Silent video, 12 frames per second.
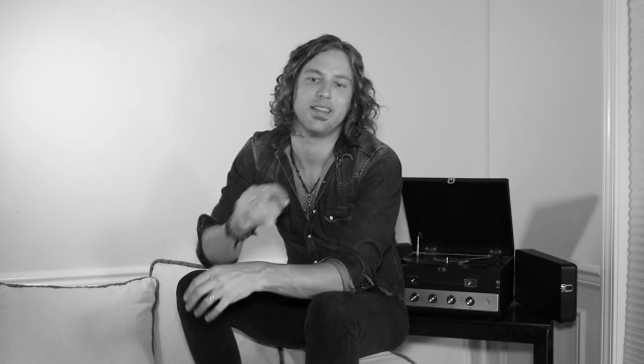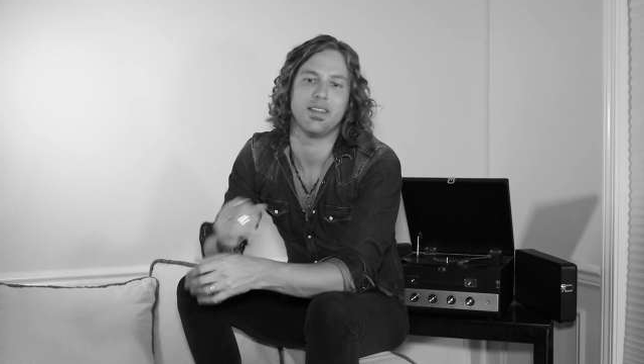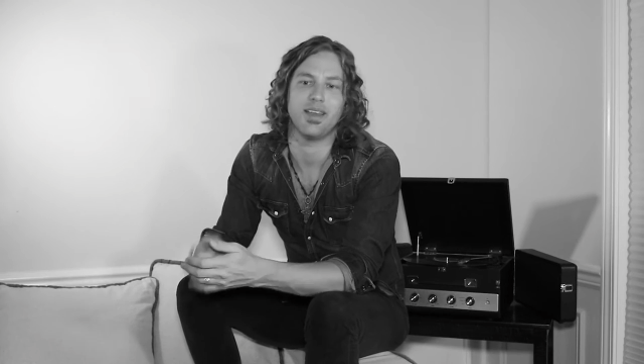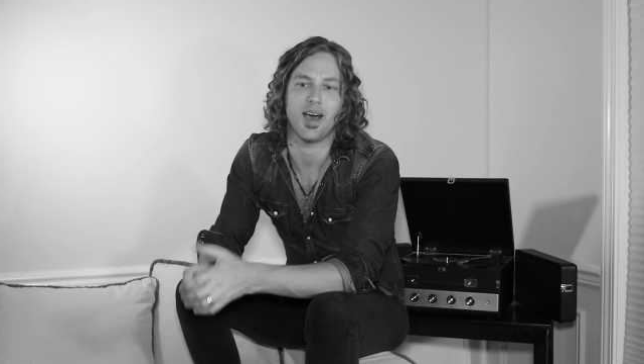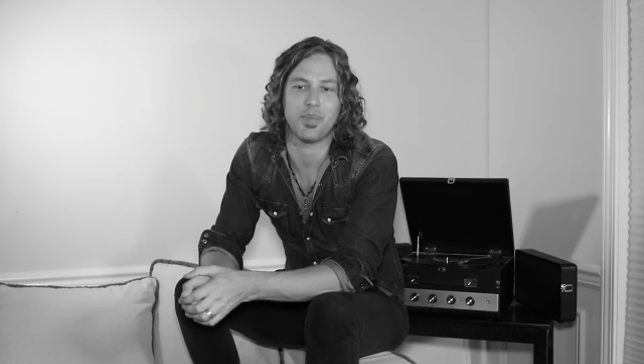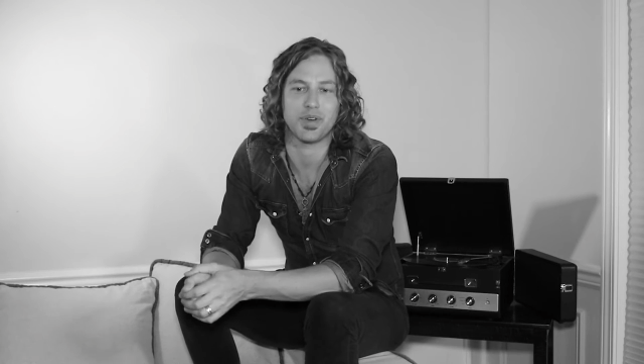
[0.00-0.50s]

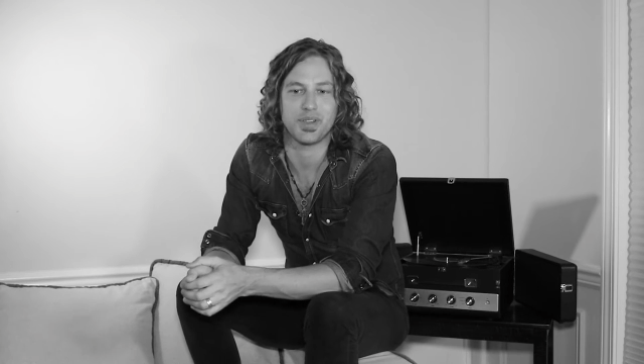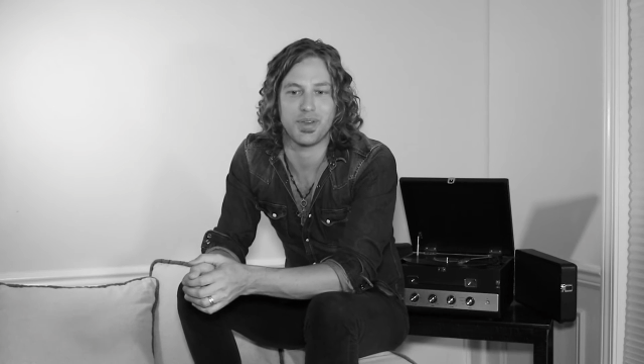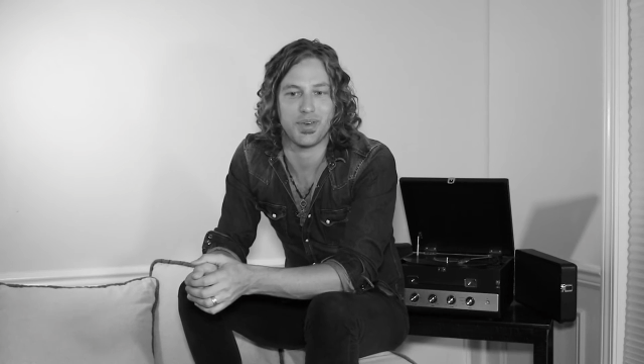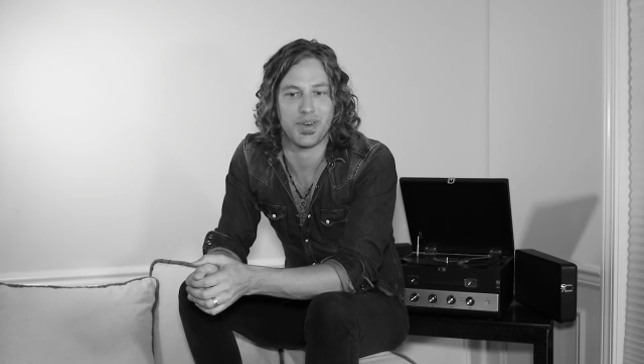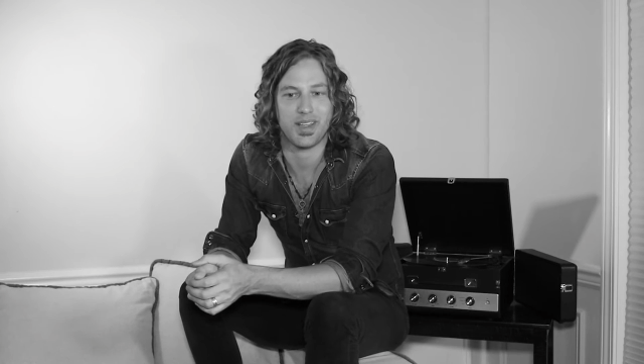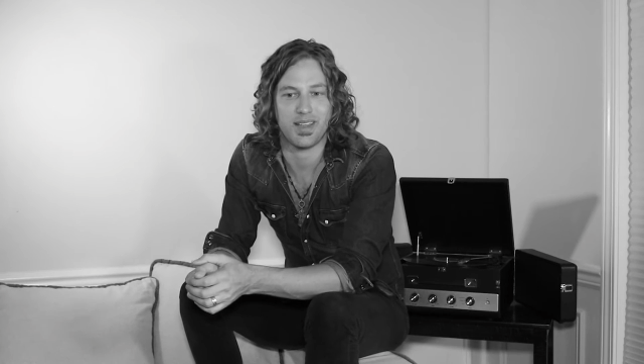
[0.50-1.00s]
the
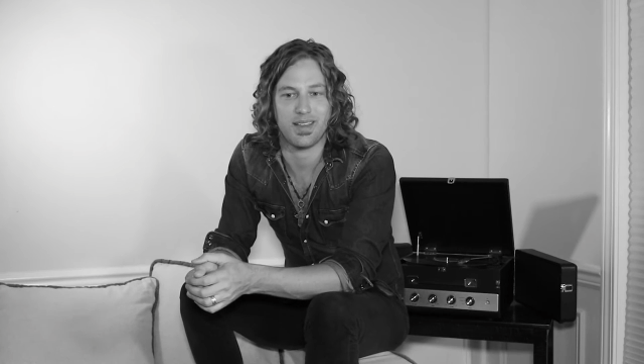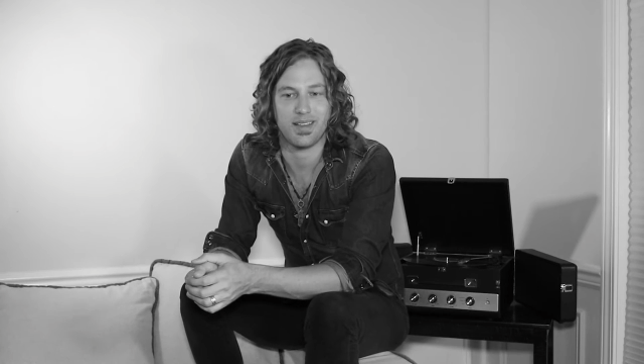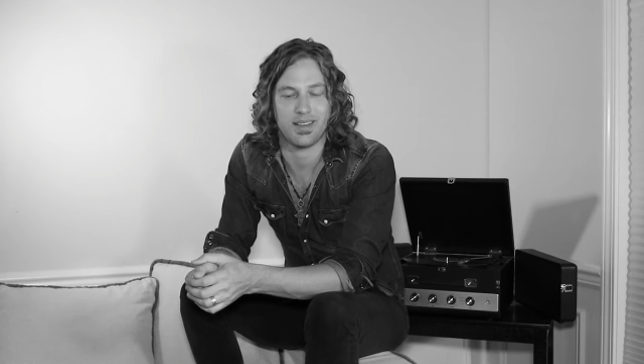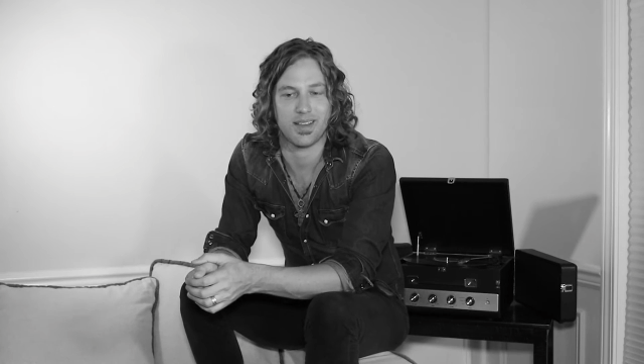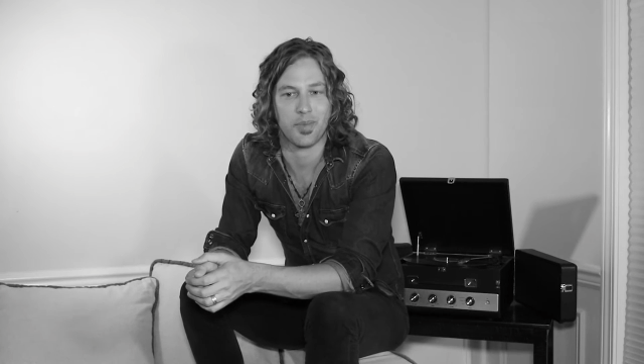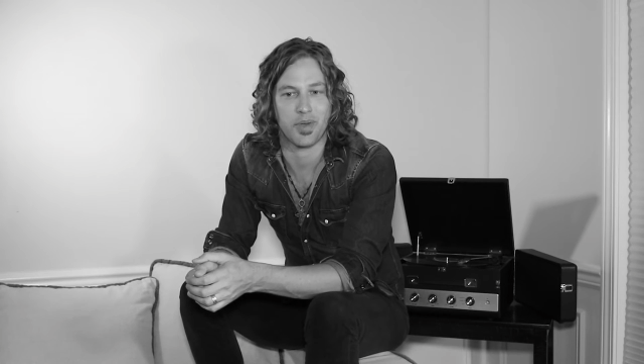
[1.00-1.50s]
opportunity
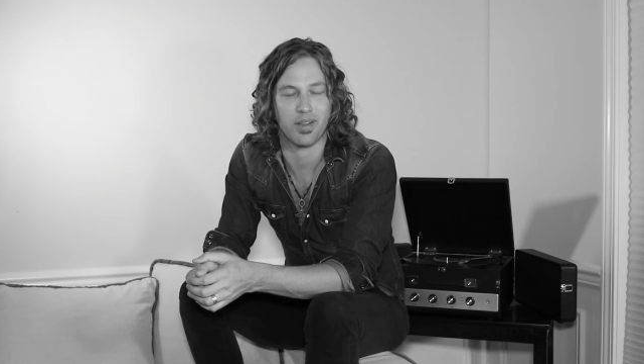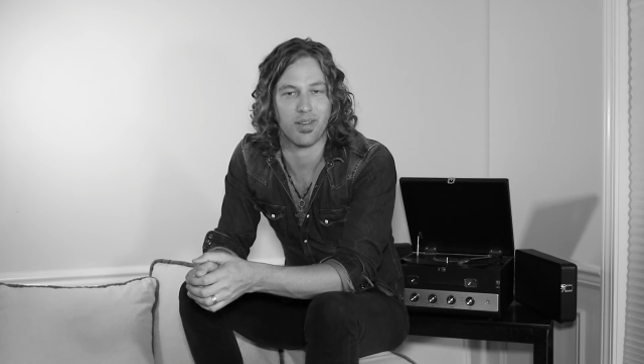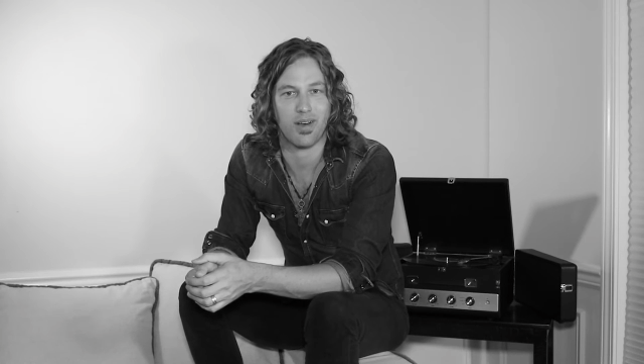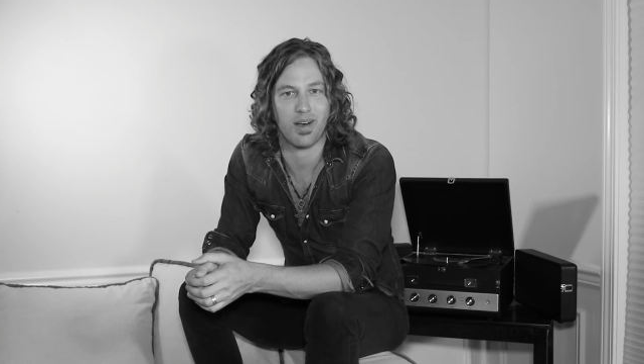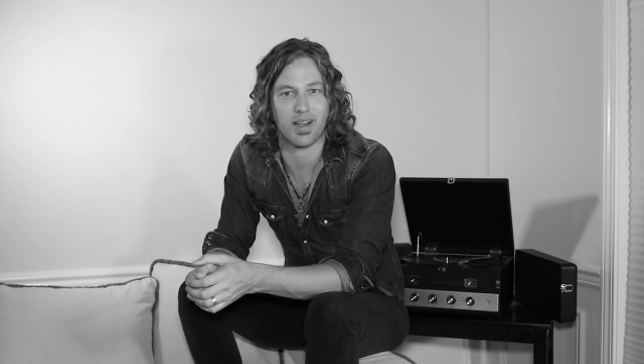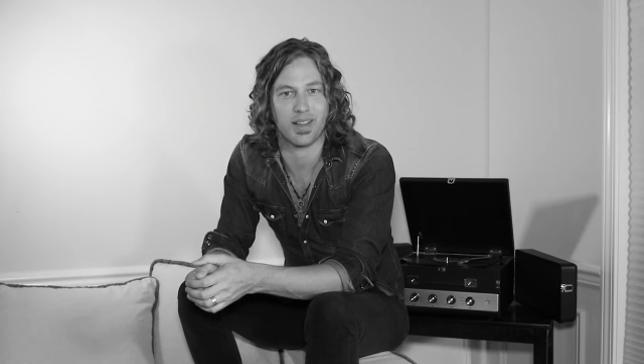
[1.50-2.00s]
coming
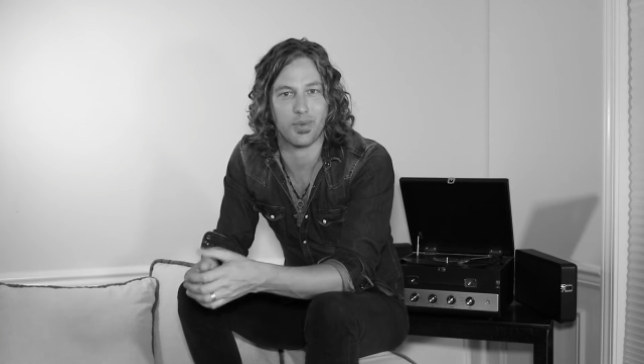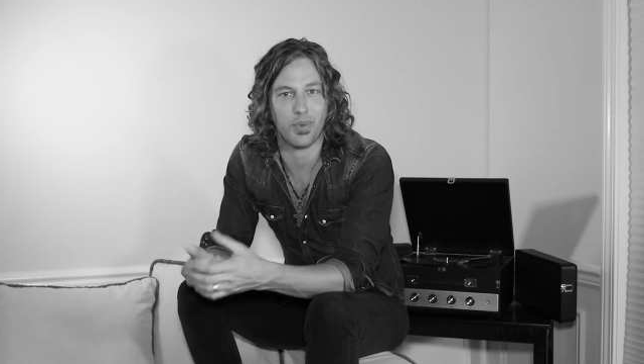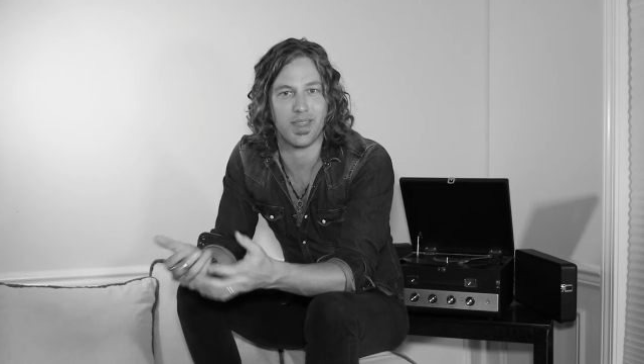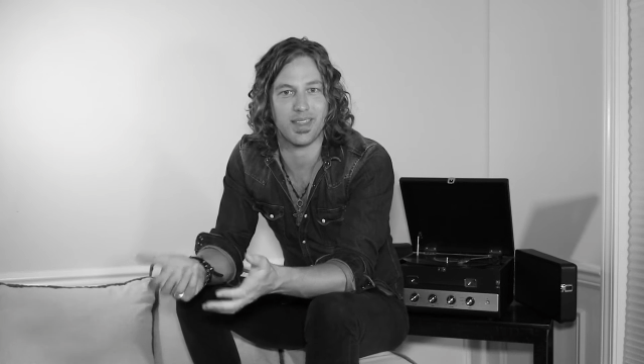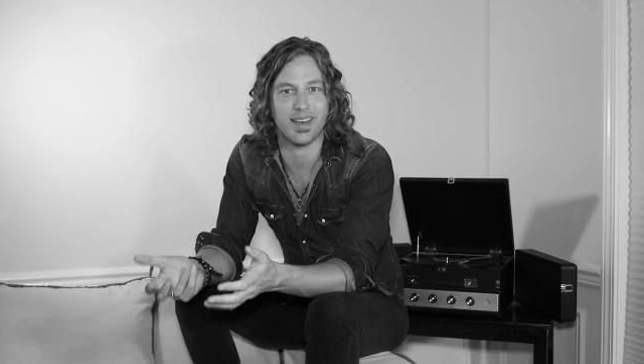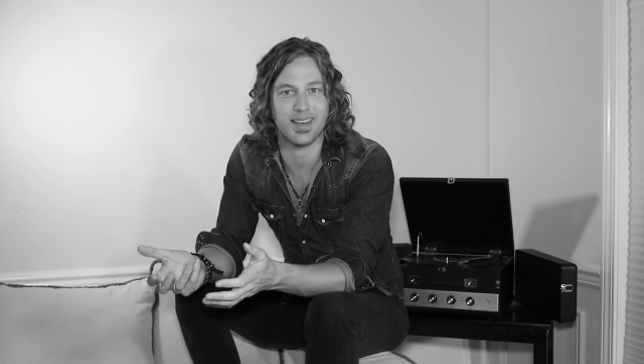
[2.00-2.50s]
along in the
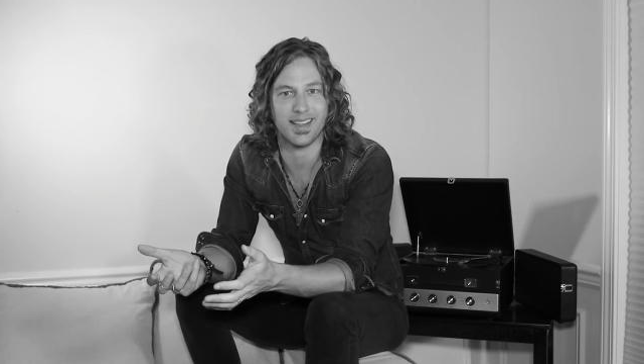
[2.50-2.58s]
way that it